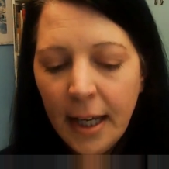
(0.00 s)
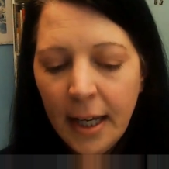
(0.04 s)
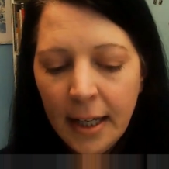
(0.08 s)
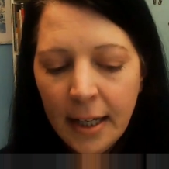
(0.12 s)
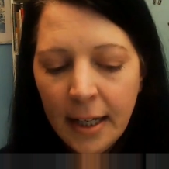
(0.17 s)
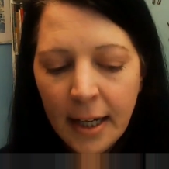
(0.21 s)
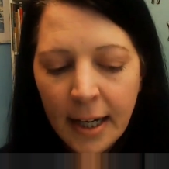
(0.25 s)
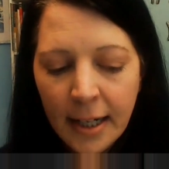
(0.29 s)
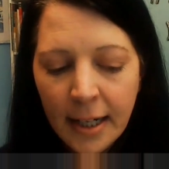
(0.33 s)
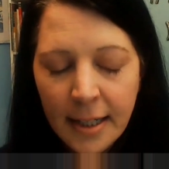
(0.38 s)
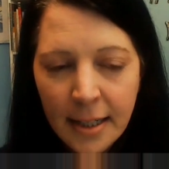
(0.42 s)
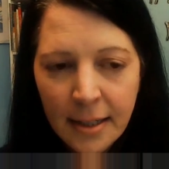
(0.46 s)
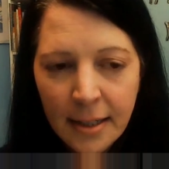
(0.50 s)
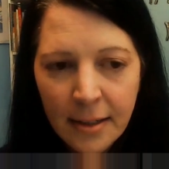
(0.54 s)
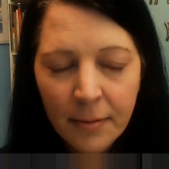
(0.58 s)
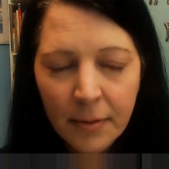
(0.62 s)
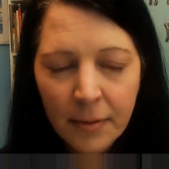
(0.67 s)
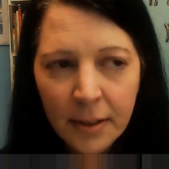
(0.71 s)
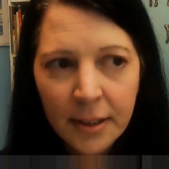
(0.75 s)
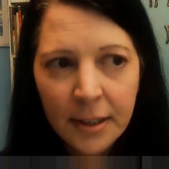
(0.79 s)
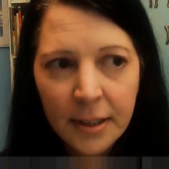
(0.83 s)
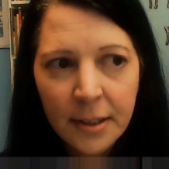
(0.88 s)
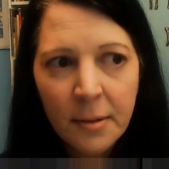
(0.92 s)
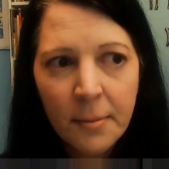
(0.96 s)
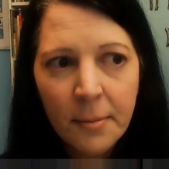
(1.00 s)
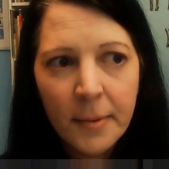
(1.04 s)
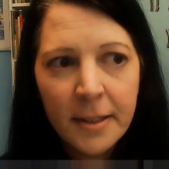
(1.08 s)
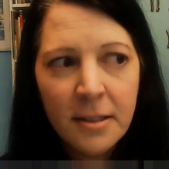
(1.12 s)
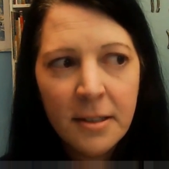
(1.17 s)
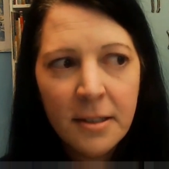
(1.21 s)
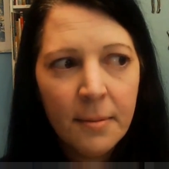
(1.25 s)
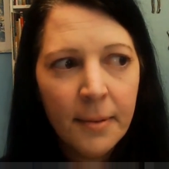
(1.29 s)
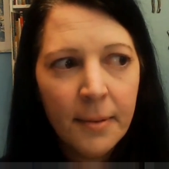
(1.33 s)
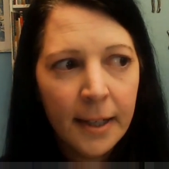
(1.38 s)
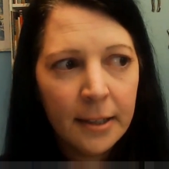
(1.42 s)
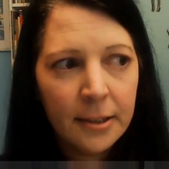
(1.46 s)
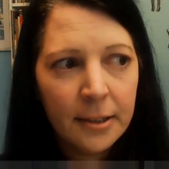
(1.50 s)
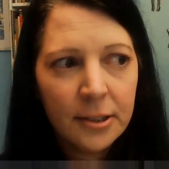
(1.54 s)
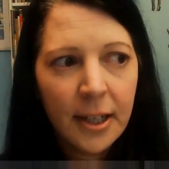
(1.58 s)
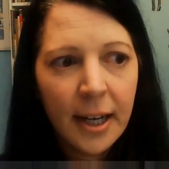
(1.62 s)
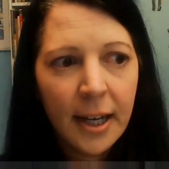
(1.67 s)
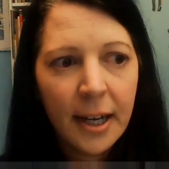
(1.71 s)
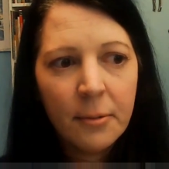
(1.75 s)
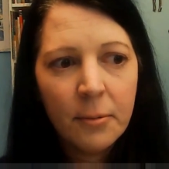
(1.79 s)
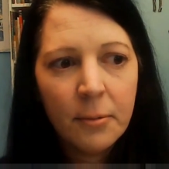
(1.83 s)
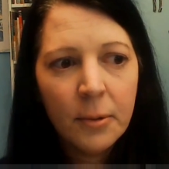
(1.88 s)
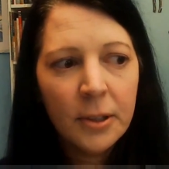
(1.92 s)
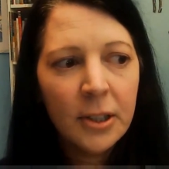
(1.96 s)
And I didn't really know much about
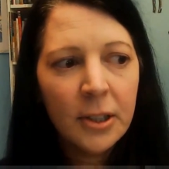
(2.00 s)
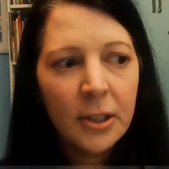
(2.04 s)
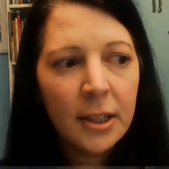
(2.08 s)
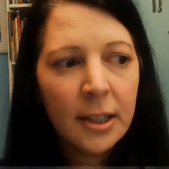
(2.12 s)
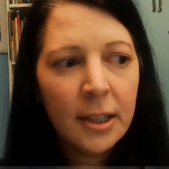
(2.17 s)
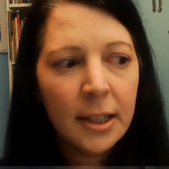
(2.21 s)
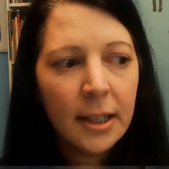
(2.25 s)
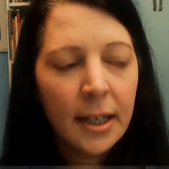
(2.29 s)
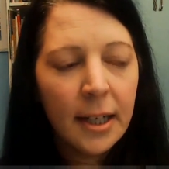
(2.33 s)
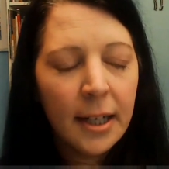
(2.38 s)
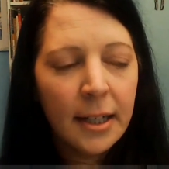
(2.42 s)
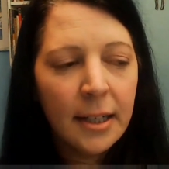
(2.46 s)
groundwork.